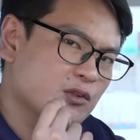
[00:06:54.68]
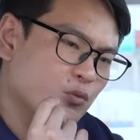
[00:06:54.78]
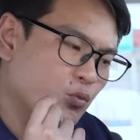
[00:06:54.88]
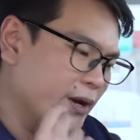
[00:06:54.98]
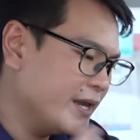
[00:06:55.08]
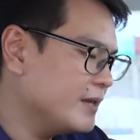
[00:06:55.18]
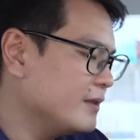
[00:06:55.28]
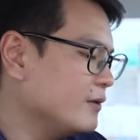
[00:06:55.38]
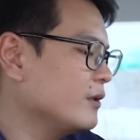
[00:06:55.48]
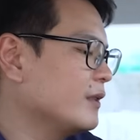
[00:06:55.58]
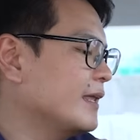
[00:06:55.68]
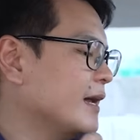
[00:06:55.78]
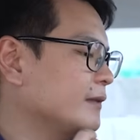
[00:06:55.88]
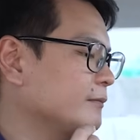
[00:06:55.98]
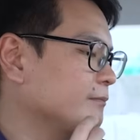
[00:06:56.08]
the way
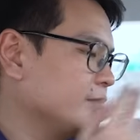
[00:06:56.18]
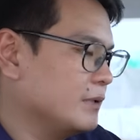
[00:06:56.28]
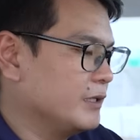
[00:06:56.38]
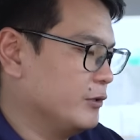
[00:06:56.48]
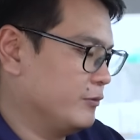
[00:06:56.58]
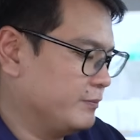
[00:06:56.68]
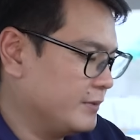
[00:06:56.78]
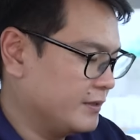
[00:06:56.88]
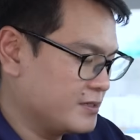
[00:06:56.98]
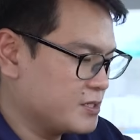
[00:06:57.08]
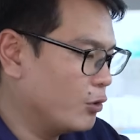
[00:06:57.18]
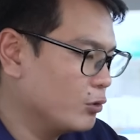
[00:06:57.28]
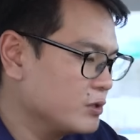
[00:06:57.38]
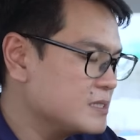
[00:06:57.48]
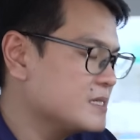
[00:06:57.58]
that, this
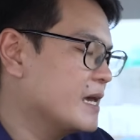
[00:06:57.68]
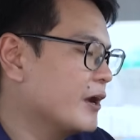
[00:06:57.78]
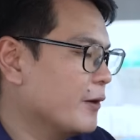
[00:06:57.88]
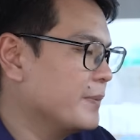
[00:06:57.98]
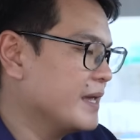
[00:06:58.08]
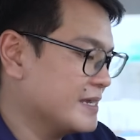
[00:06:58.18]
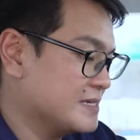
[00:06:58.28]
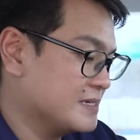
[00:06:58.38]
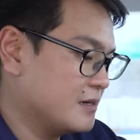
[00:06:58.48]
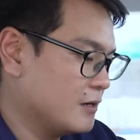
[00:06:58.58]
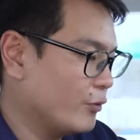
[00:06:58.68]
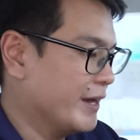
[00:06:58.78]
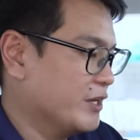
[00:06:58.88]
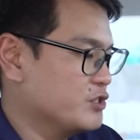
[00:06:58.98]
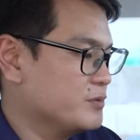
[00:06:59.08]
whole setup is
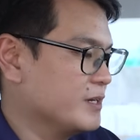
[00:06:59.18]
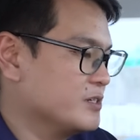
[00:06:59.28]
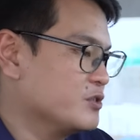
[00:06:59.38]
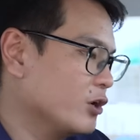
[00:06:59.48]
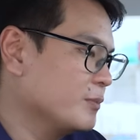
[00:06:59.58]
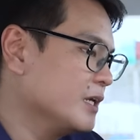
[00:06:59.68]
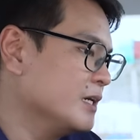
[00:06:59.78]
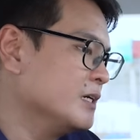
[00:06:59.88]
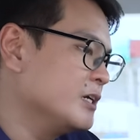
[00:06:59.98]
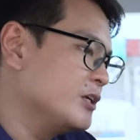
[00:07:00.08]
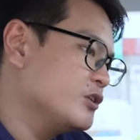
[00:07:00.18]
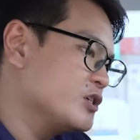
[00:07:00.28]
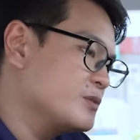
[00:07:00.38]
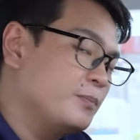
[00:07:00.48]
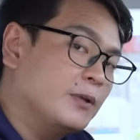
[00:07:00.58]
arranged, because normally you
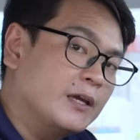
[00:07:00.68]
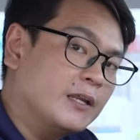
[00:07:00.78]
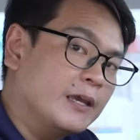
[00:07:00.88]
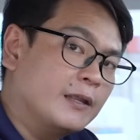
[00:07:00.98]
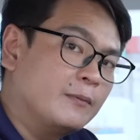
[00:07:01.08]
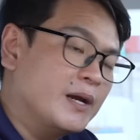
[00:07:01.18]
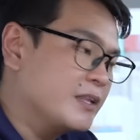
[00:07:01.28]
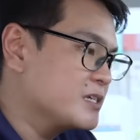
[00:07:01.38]
just plug it in by the